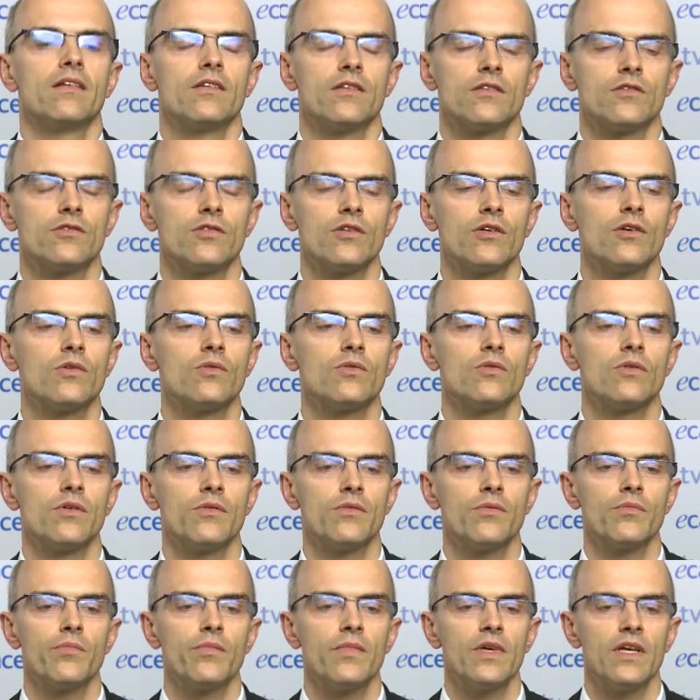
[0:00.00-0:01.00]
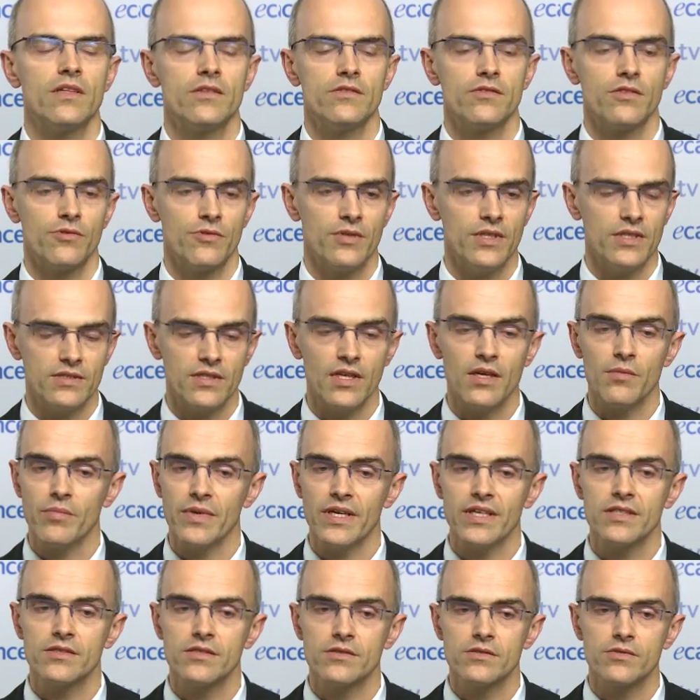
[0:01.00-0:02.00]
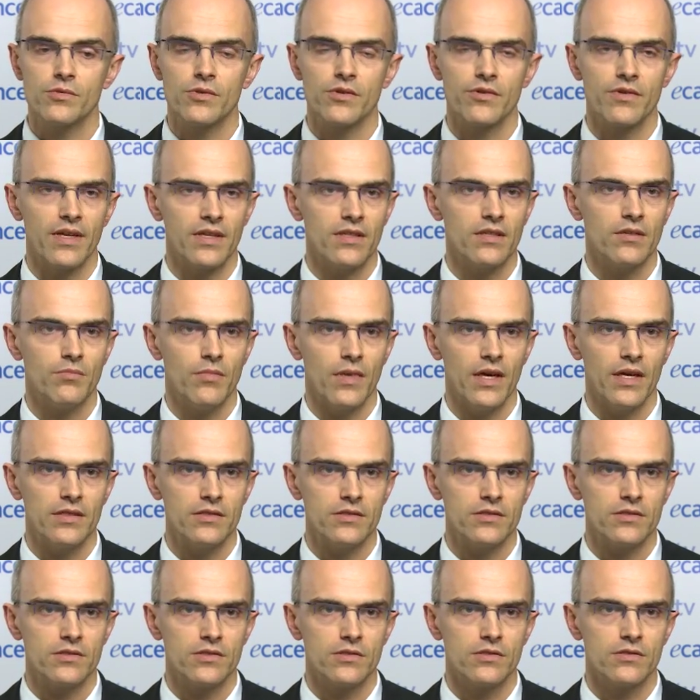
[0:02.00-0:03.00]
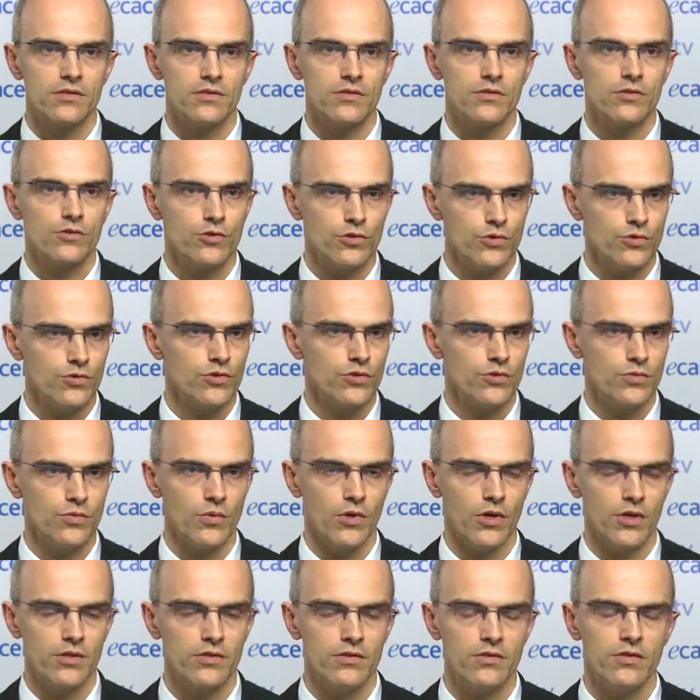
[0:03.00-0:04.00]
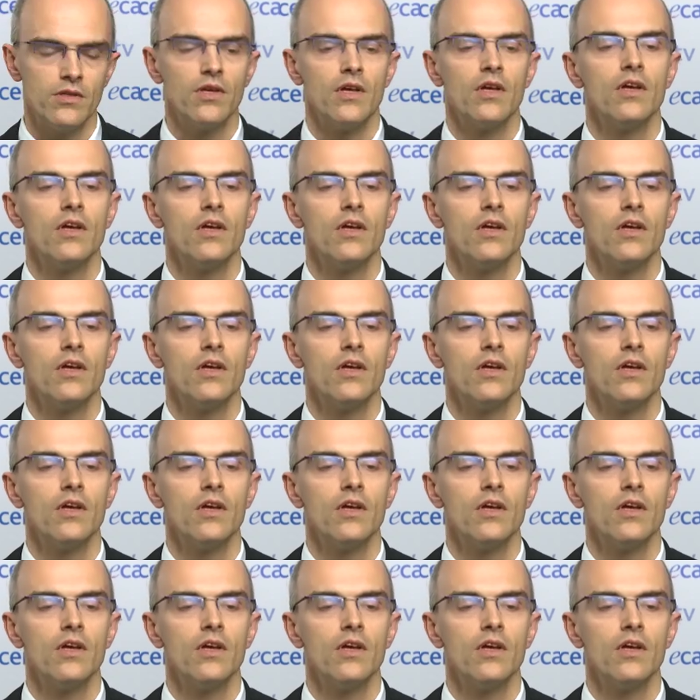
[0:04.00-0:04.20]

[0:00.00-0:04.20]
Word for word: So in TH3RESA, patients were randomized 2-to-1